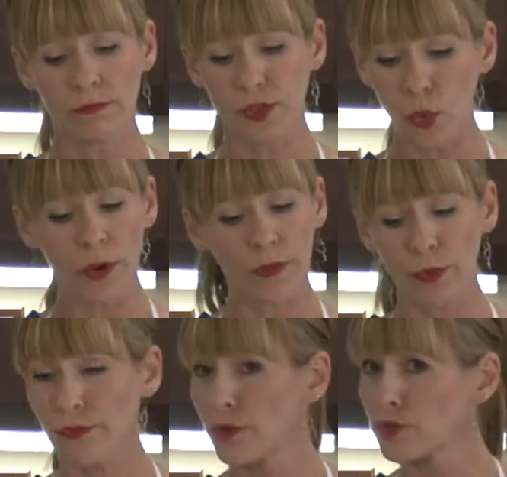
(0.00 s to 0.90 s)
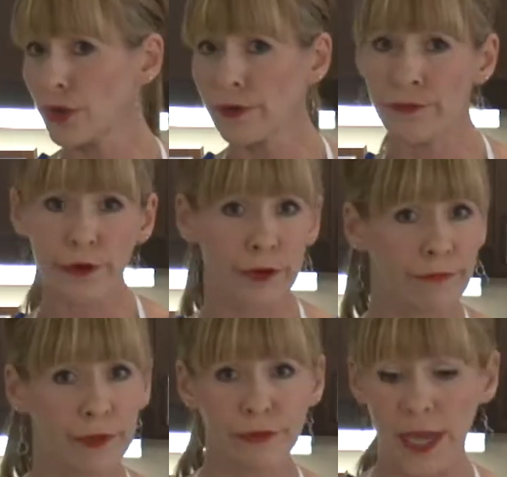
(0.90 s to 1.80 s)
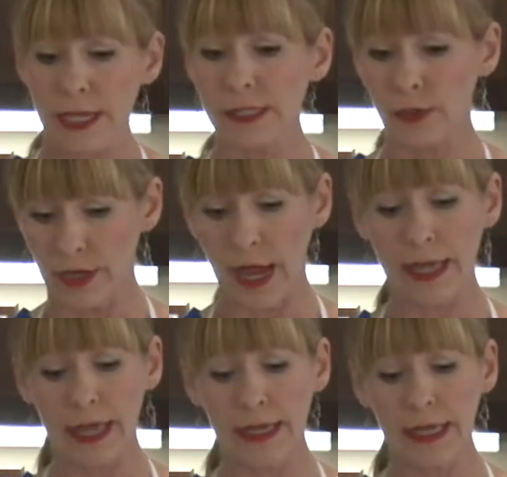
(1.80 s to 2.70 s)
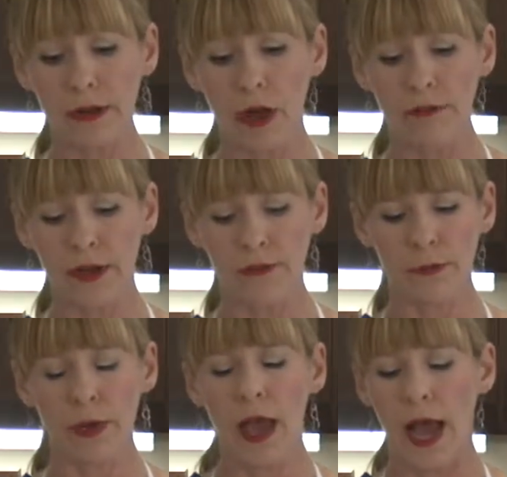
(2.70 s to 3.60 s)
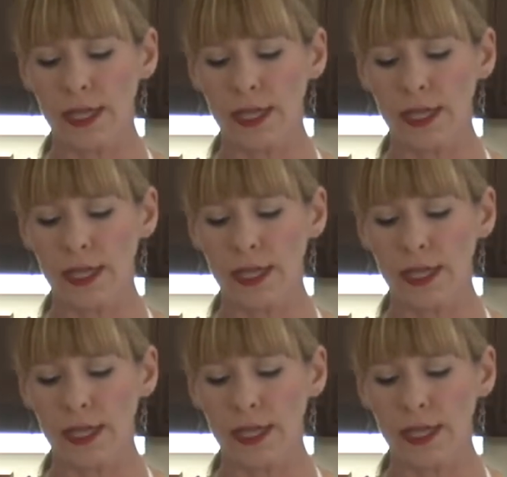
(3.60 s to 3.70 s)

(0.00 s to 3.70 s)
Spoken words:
store it in the refrigerator for a few days so that I can eat off of them,